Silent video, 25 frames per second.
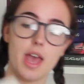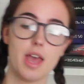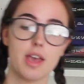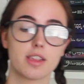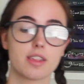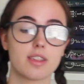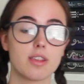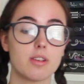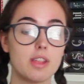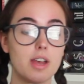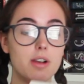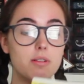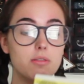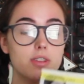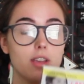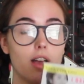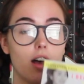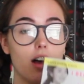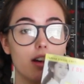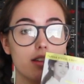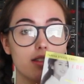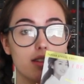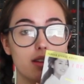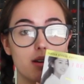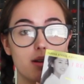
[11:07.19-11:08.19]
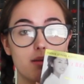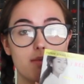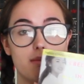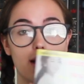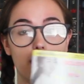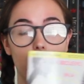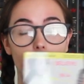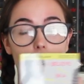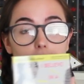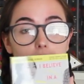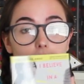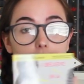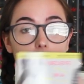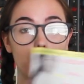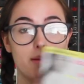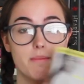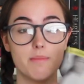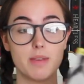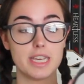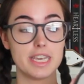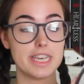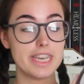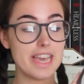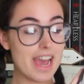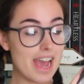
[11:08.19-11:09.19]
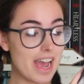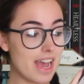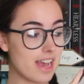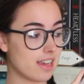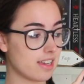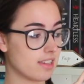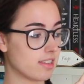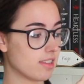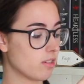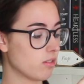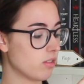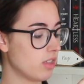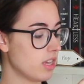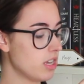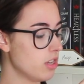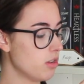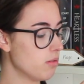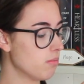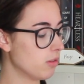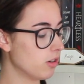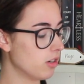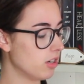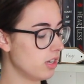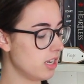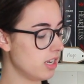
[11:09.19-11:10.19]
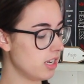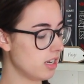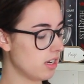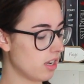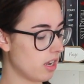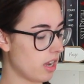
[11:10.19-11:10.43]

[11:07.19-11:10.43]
So that was awesome. Um, yeah, so thank you, Maureen.